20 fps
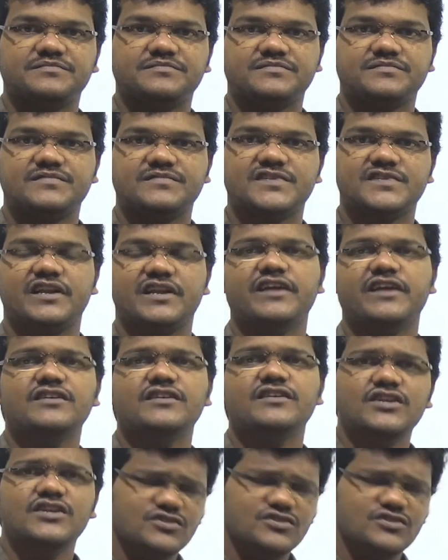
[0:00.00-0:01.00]
Okay,
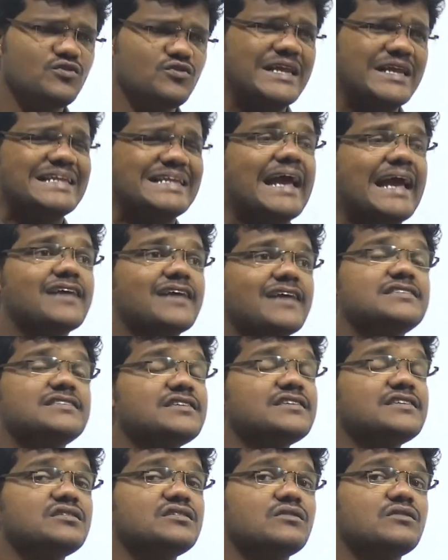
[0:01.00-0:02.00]
so in
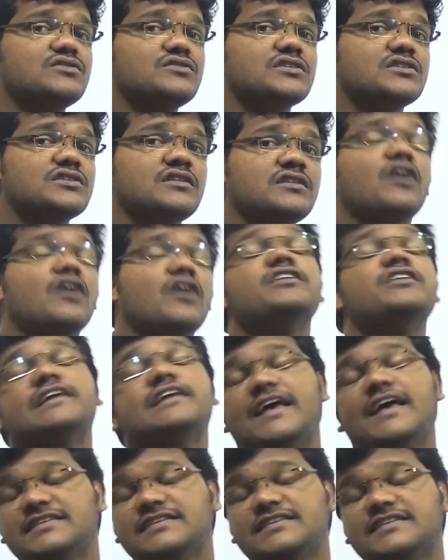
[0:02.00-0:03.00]
gaseous solution or in
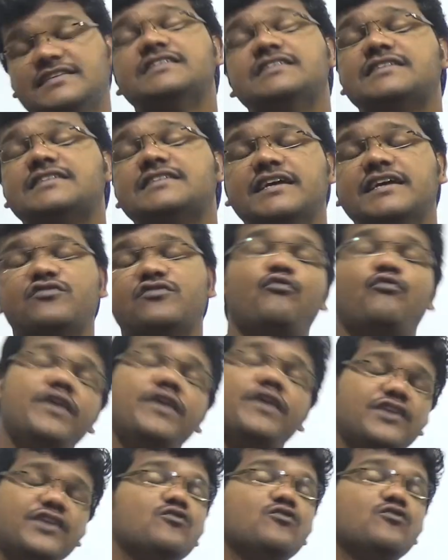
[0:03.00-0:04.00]
gaseous state, we
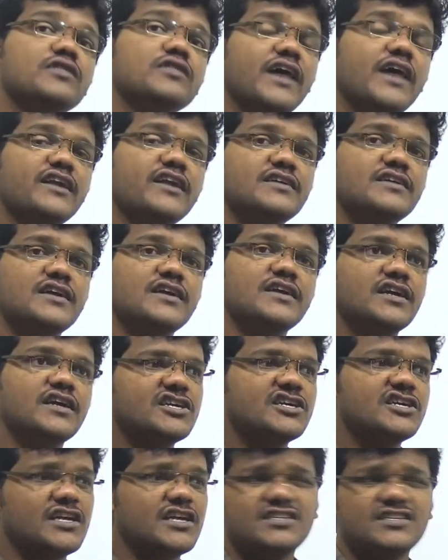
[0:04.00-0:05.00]
know that
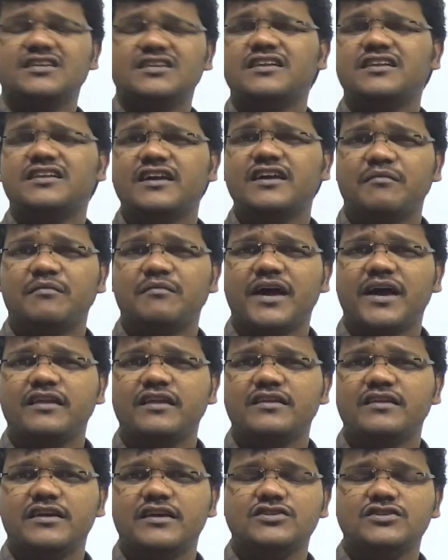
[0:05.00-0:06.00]
tertiary amine
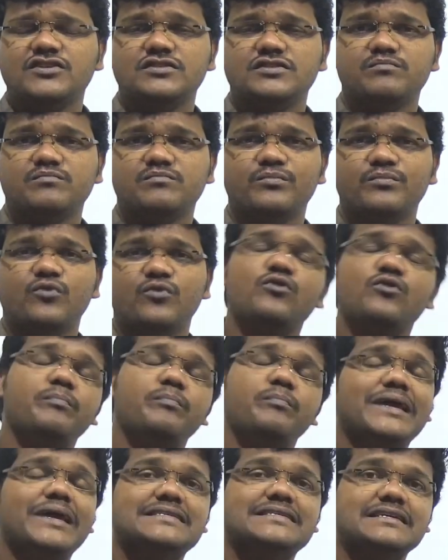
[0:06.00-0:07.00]
is more
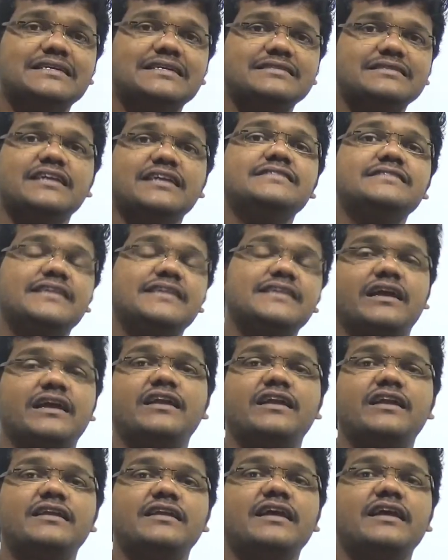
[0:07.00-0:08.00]
basic than
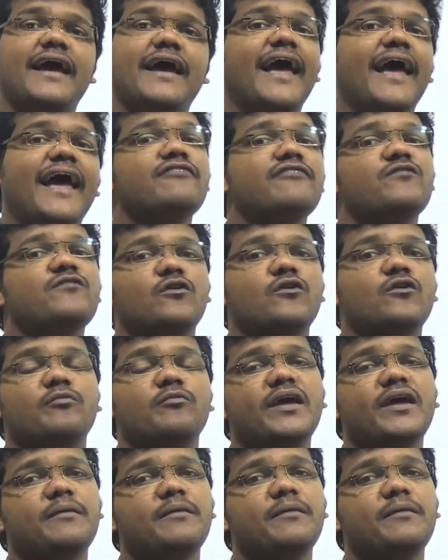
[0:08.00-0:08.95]
secondary and followed by